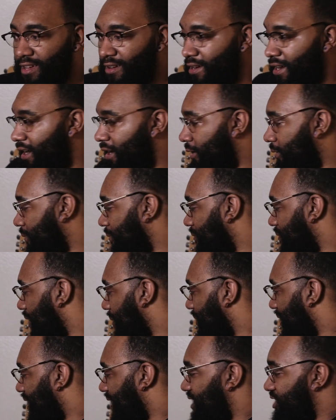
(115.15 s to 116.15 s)

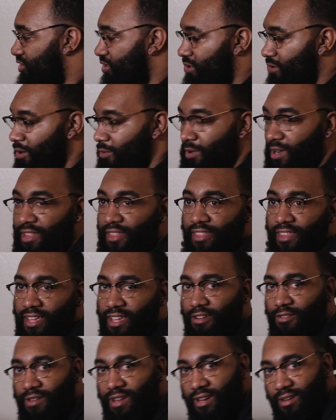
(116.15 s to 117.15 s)
In general, one
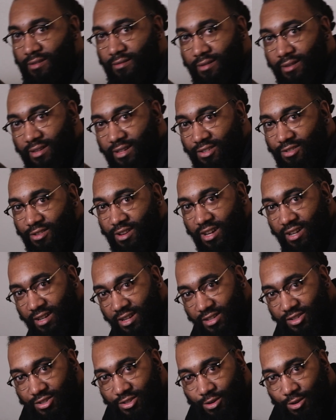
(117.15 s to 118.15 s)
thing, you're not doing this, you're not
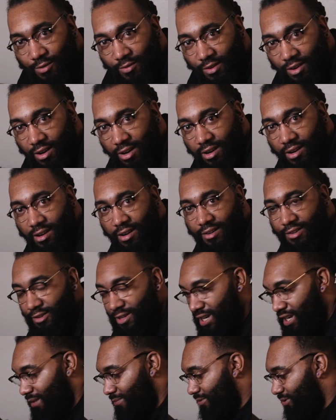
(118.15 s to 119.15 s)
hunched over on
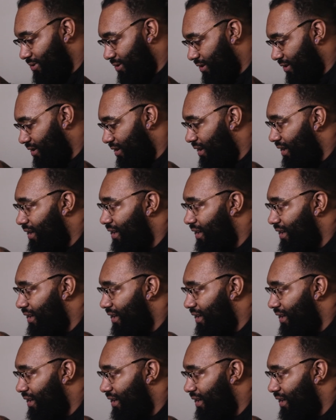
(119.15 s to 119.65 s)
your keyboard.